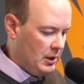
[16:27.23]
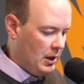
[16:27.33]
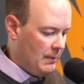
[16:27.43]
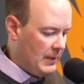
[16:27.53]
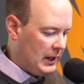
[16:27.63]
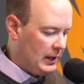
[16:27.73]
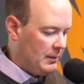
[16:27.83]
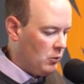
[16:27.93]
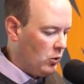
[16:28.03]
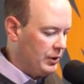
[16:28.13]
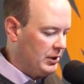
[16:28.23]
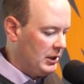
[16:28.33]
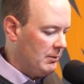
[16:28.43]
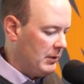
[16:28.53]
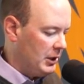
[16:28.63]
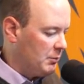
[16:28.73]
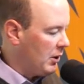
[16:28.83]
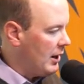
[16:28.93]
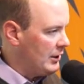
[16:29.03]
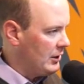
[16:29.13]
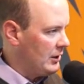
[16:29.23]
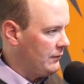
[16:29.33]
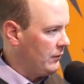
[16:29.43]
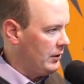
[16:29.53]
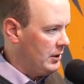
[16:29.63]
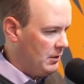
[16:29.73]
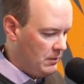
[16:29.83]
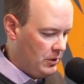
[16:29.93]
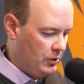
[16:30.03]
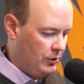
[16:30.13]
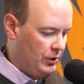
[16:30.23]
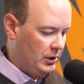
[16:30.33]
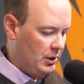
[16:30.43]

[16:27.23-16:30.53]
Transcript: uh, make it a more seamless process for the donors.